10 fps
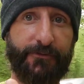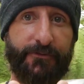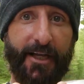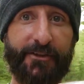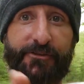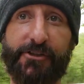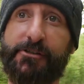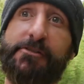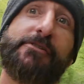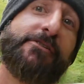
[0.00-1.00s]
Take
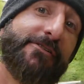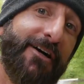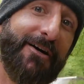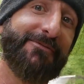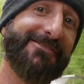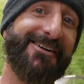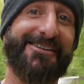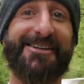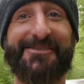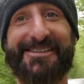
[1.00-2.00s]
two. Oh, the
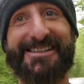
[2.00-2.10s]
car coming